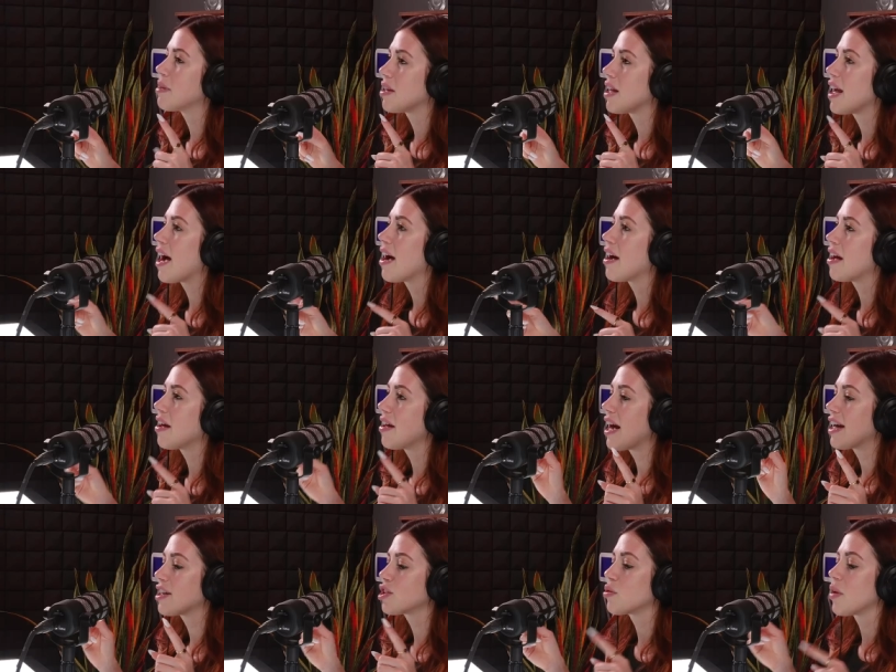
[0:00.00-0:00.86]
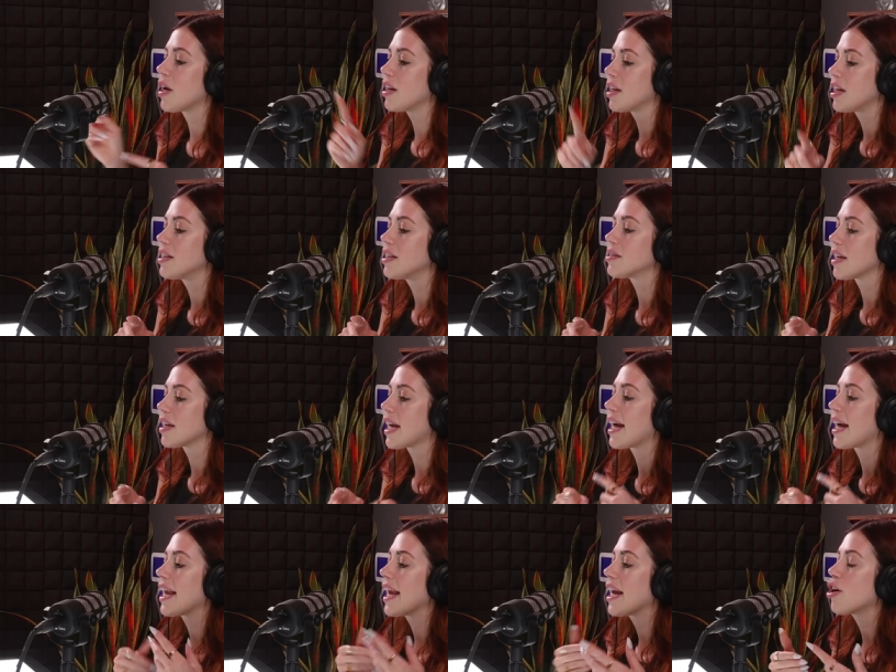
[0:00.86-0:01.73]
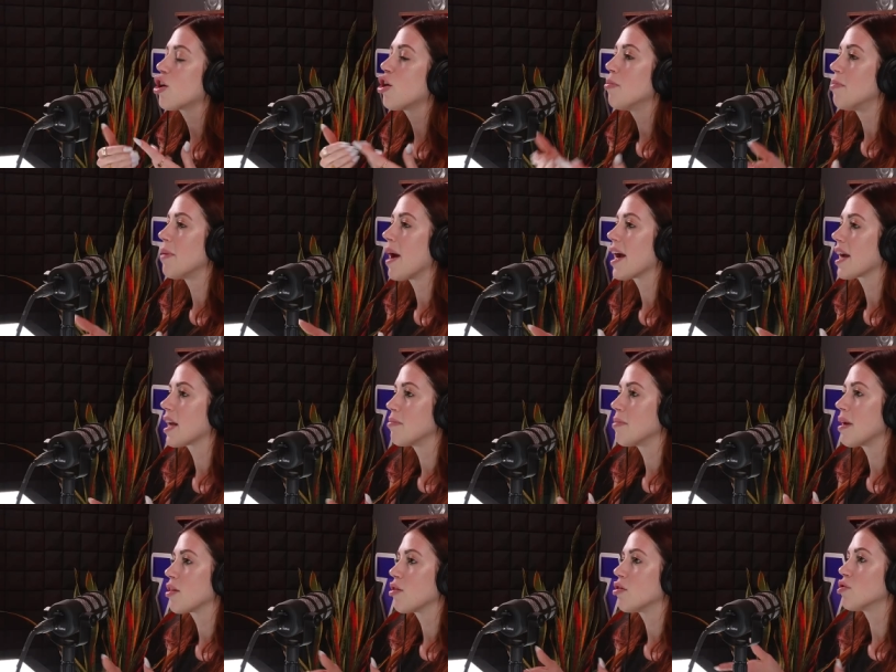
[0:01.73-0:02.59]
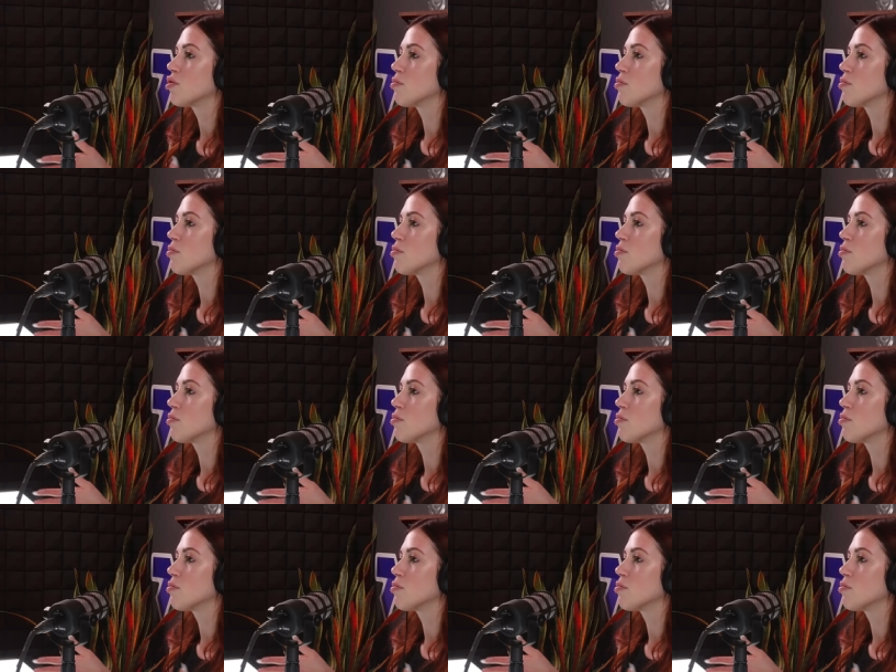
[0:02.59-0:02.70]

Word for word: the uh, actuality is, like, I can't go back and make those